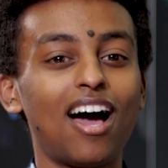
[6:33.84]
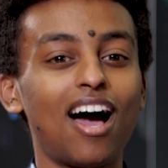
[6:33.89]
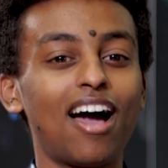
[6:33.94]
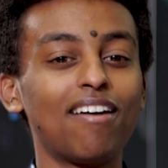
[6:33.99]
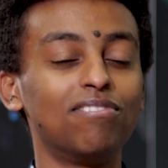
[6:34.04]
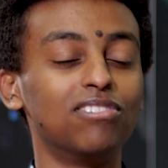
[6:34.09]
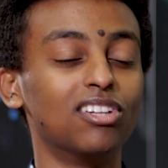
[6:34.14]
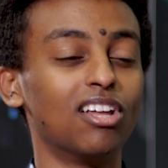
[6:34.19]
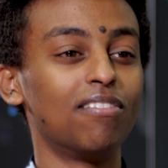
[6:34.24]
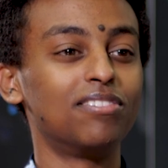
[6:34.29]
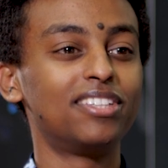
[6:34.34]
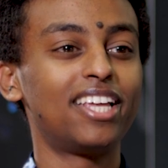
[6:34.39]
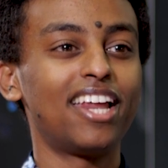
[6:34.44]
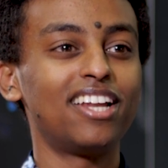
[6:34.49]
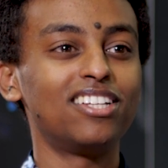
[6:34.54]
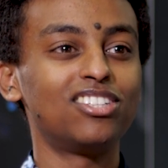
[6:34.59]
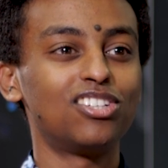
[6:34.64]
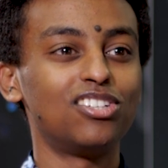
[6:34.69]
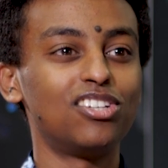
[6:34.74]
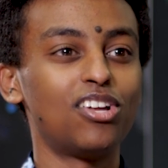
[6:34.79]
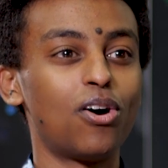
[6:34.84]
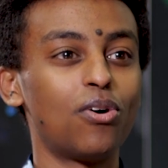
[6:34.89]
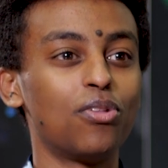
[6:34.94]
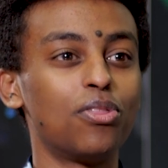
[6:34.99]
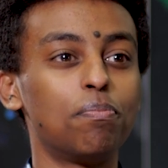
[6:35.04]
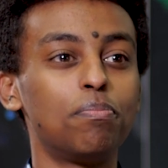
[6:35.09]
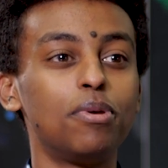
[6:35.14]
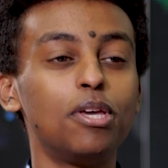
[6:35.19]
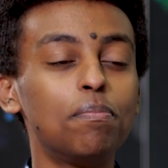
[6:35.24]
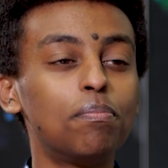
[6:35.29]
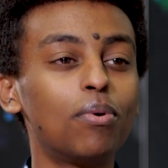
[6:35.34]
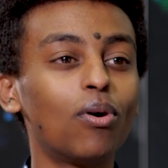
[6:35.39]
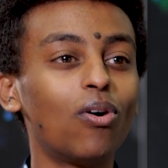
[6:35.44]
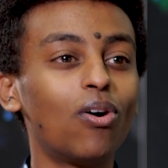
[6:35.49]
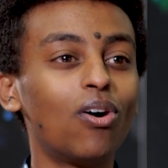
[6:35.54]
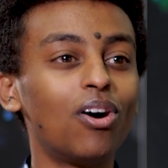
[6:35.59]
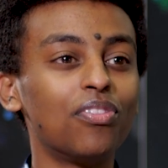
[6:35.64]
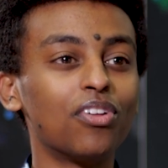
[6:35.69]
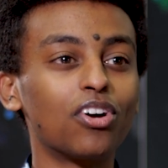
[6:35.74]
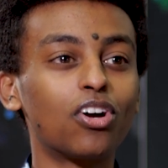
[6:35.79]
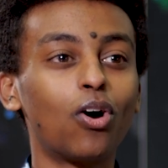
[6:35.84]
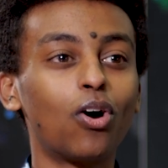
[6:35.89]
I've loved getting to know the people and the